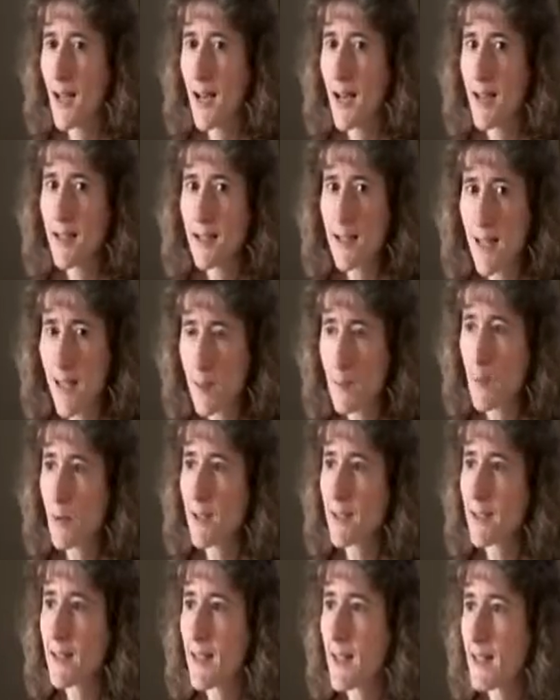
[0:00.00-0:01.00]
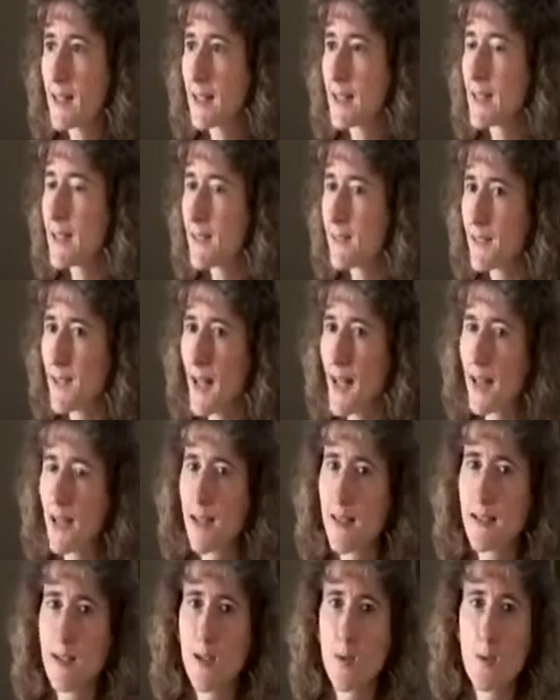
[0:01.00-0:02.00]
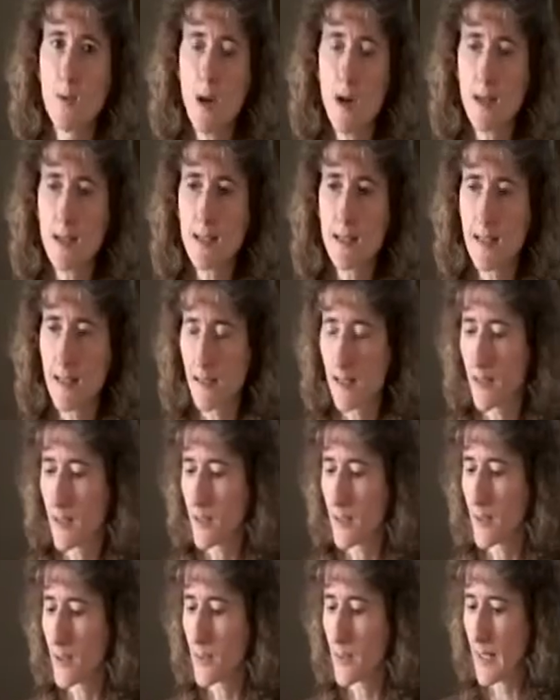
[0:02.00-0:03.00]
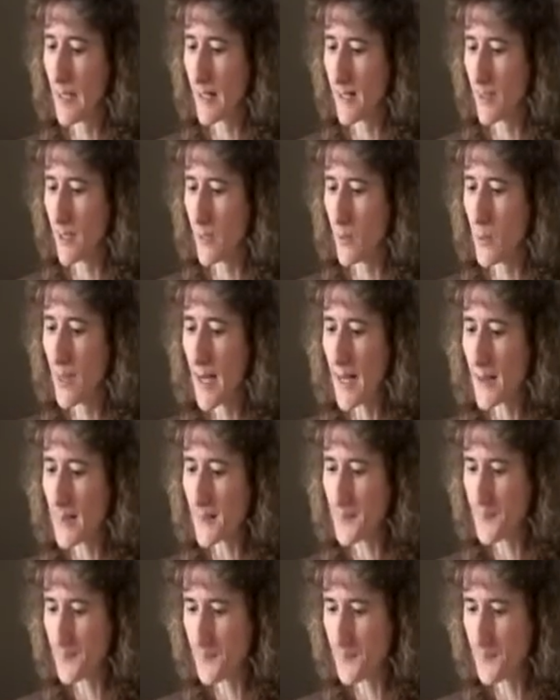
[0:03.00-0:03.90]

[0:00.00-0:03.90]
And then at a point they had to leave that, and they walked in the rest of the way.